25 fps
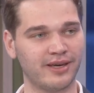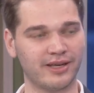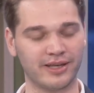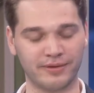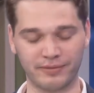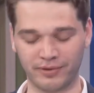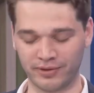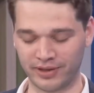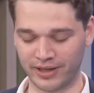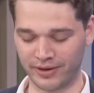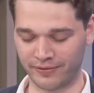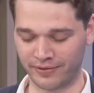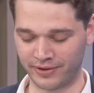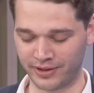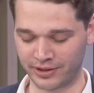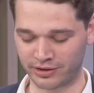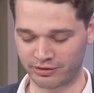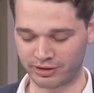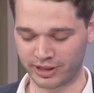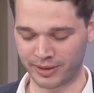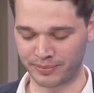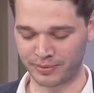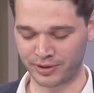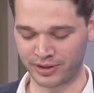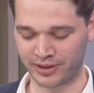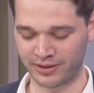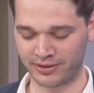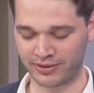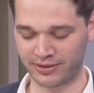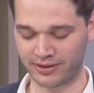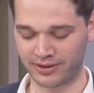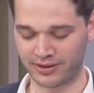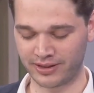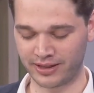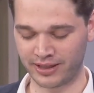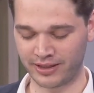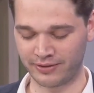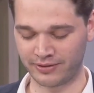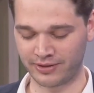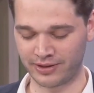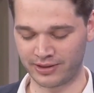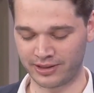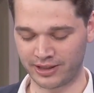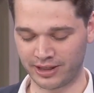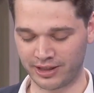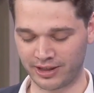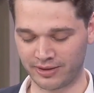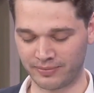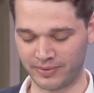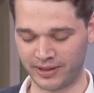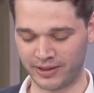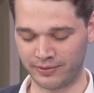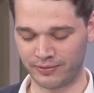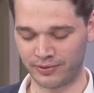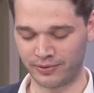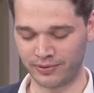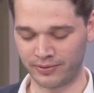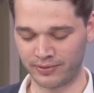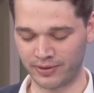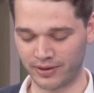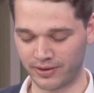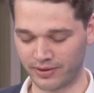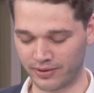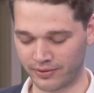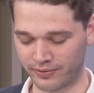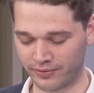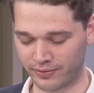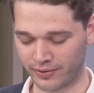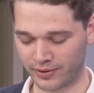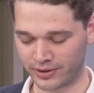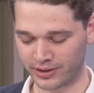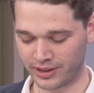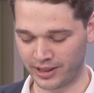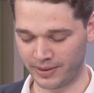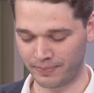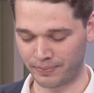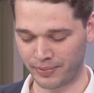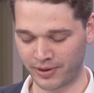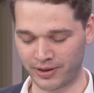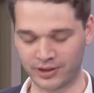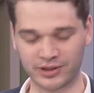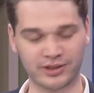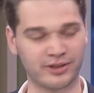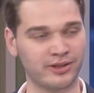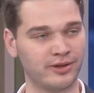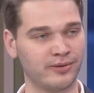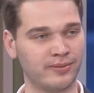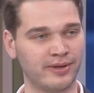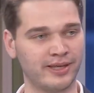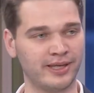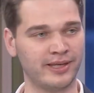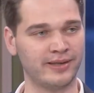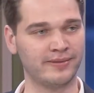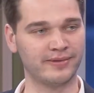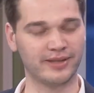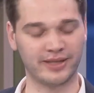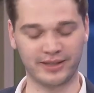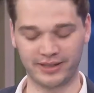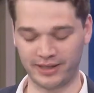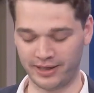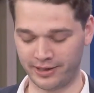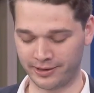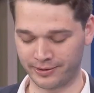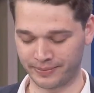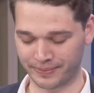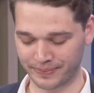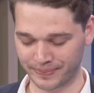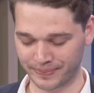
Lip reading: and I will give a description, and you have to tell me who unfortunately passed away that year.